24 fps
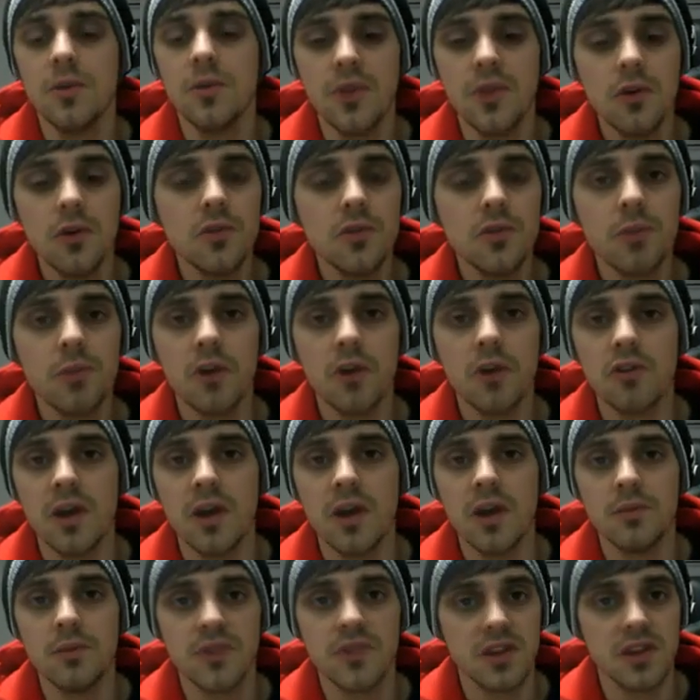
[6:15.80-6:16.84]
Those
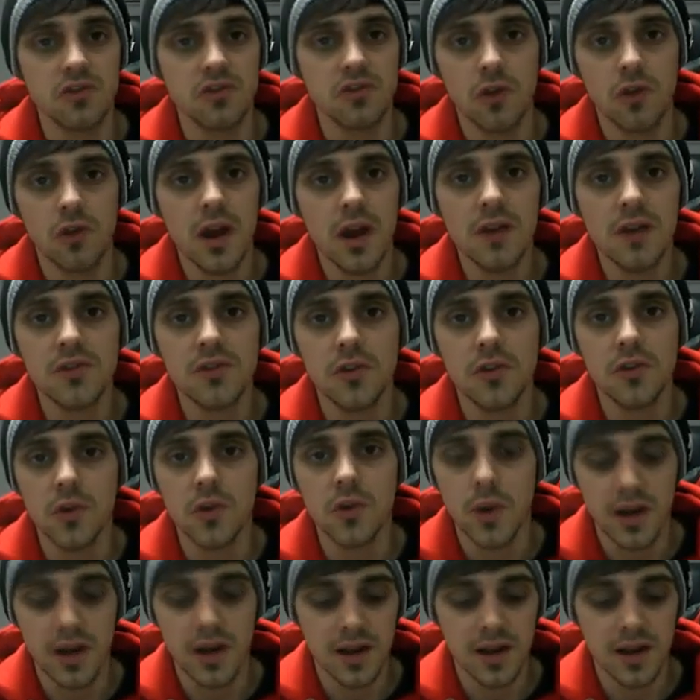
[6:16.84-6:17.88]
programs, they dry up too
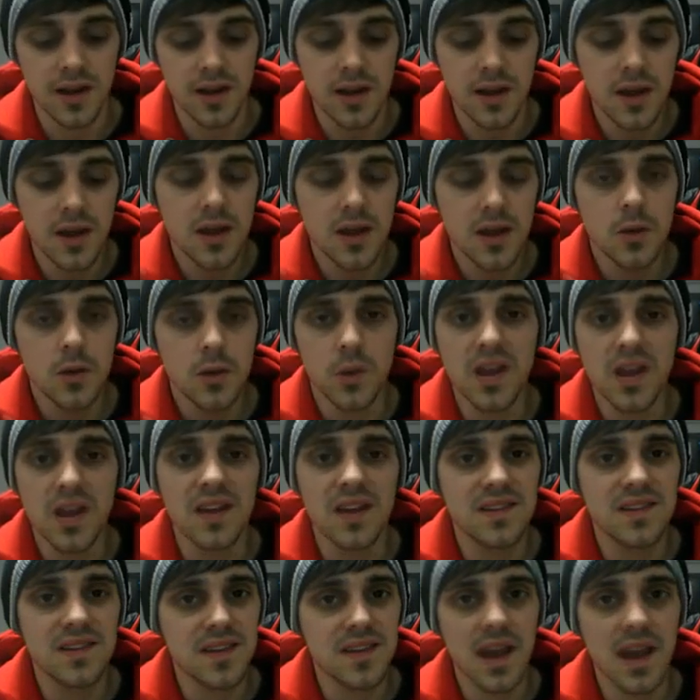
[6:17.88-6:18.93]
quickly. We get
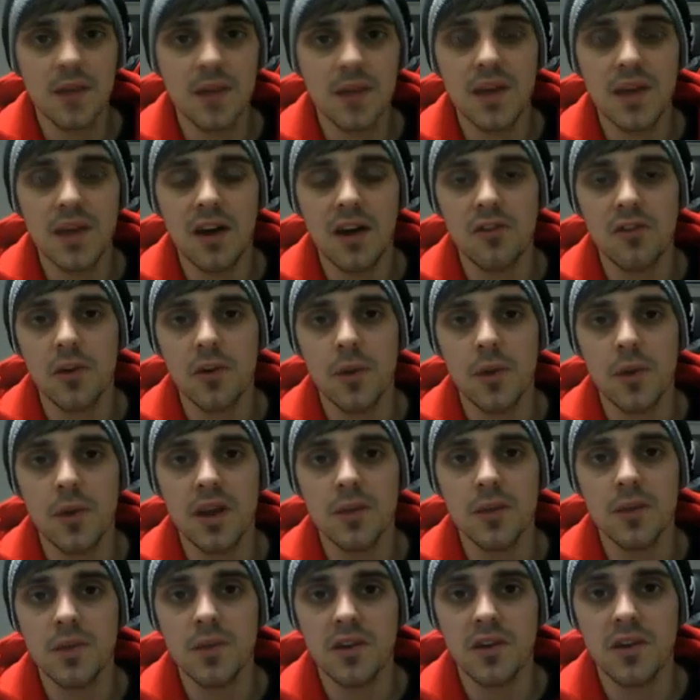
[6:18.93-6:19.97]
scammed out of our
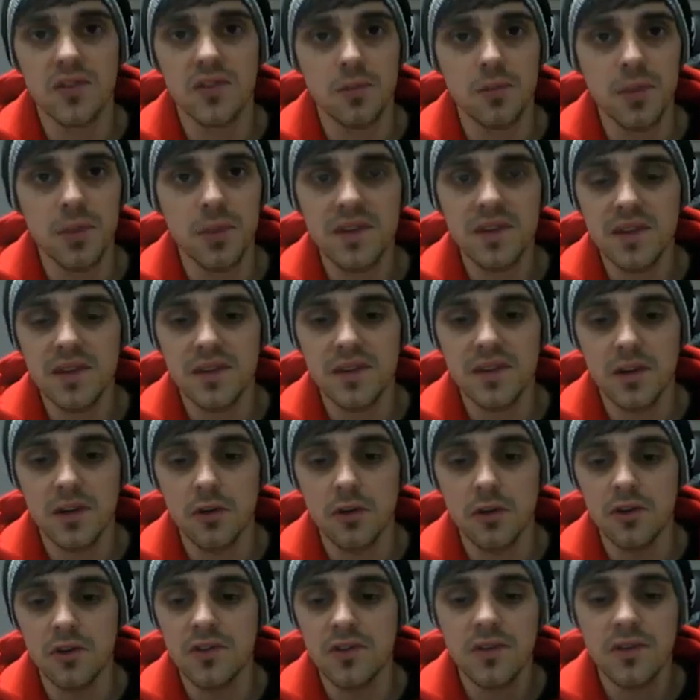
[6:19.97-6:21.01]
money because the business
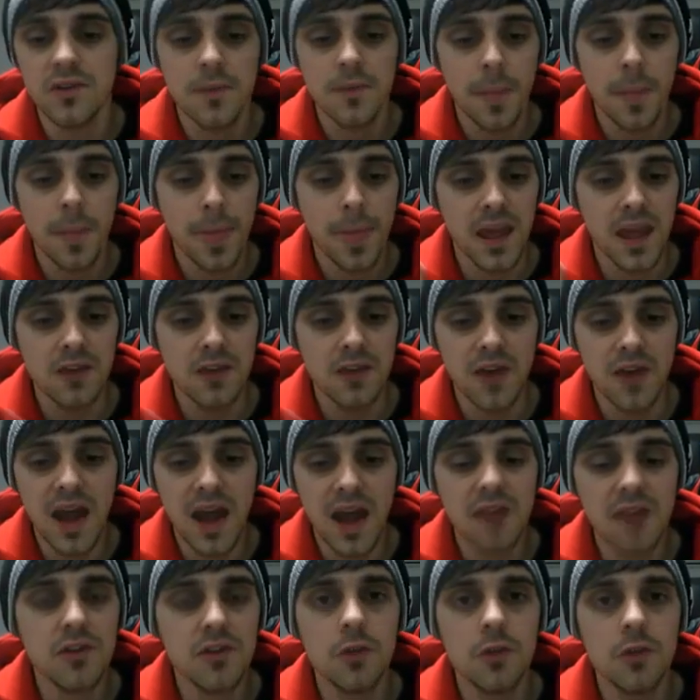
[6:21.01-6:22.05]
owners either
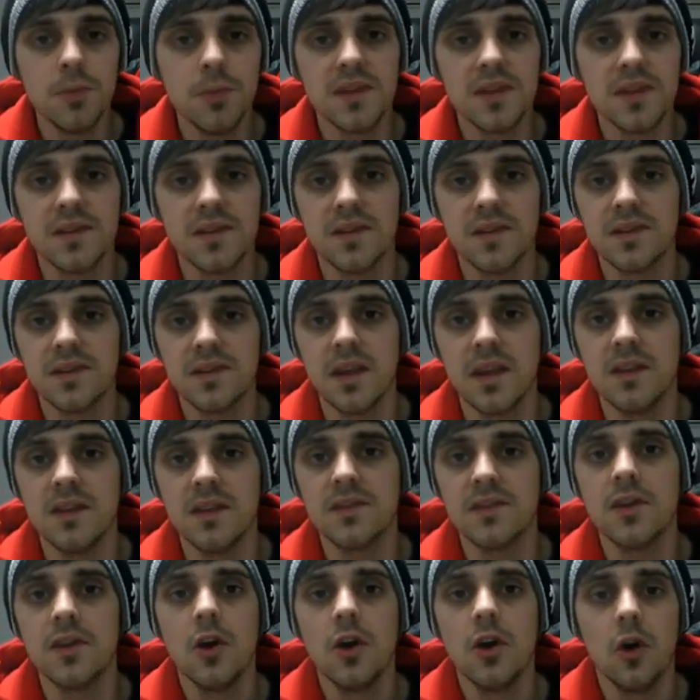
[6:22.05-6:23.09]
have no business
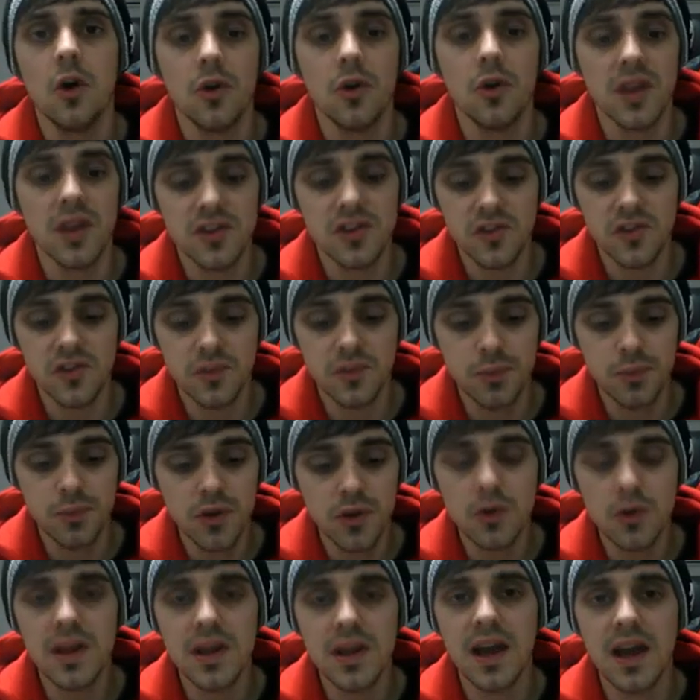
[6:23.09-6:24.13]
sense or they're just
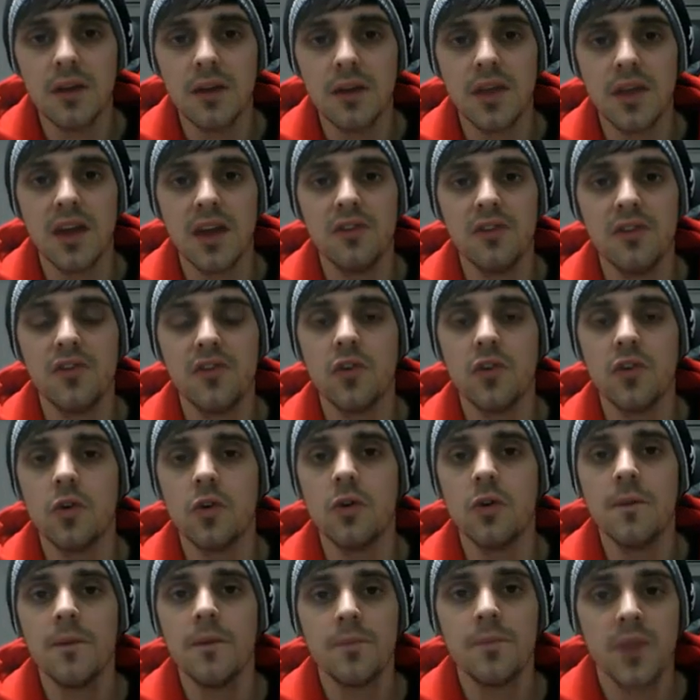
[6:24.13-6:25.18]
purely out there
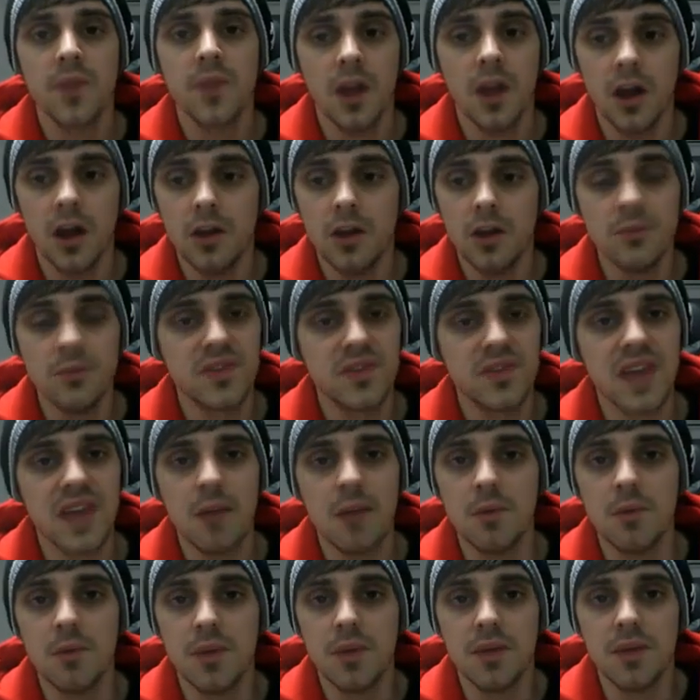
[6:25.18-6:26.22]
for
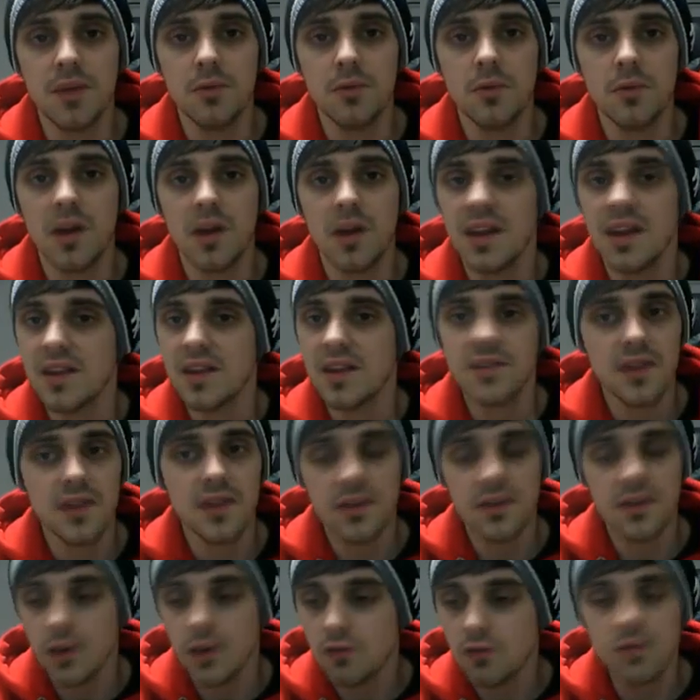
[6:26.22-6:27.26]
scamming people. And
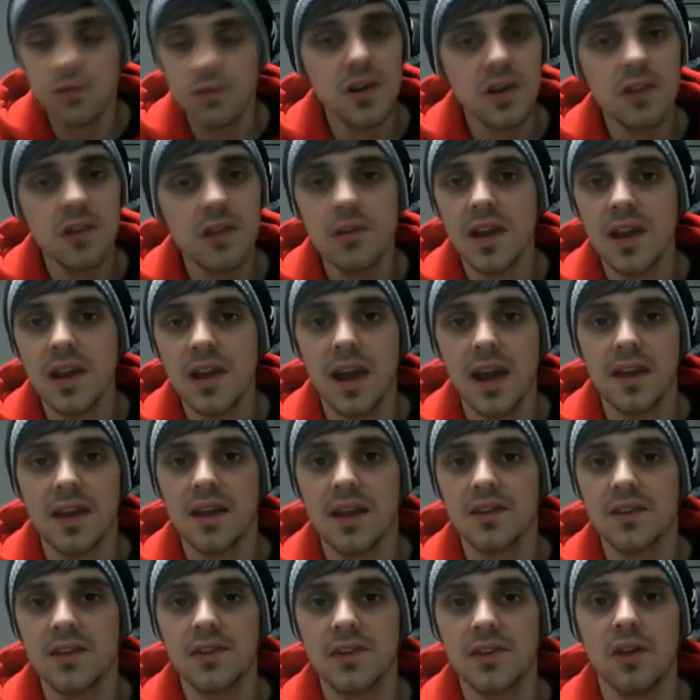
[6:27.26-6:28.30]
that's I really, really hate
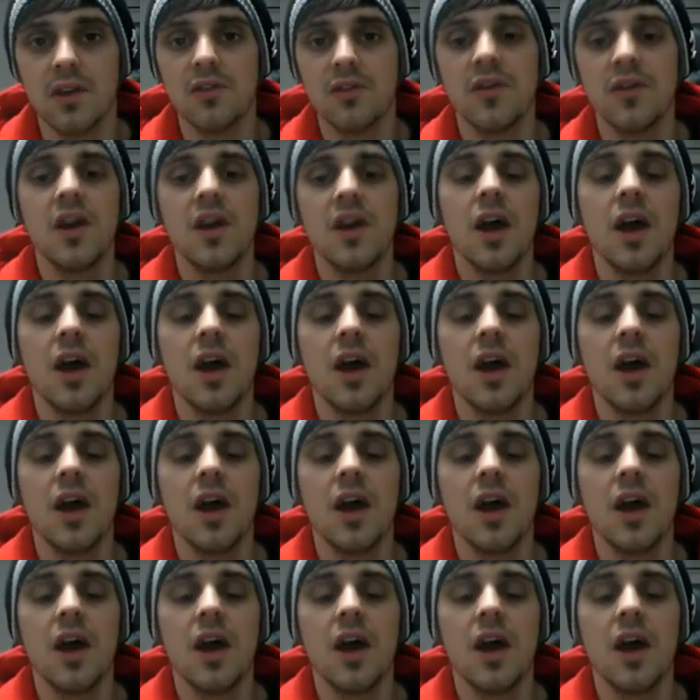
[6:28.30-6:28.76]
that stuff.